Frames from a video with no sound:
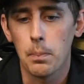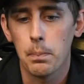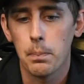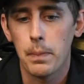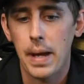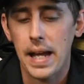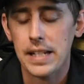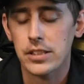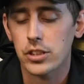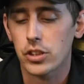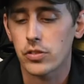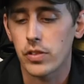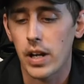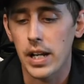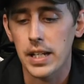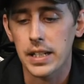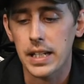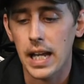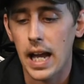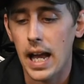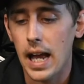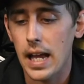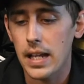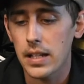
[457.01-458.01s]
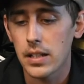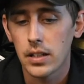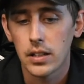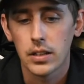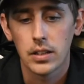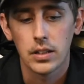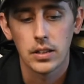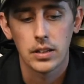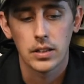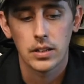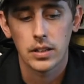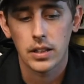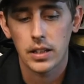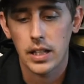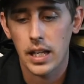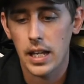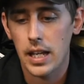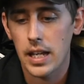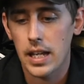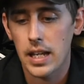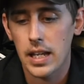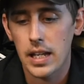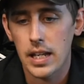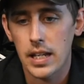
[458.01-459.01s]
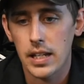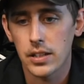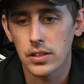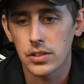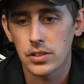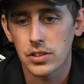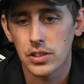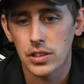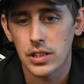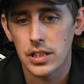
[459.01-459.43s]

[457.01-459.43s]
Matt's a great guy, and